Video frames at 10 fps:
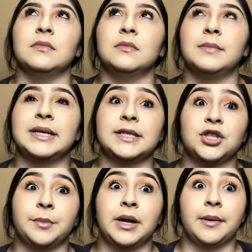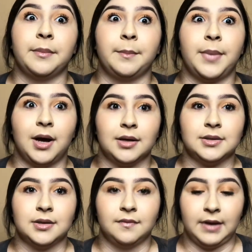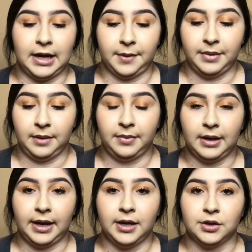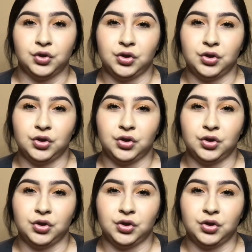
My sister made a box of, like, a baby, like the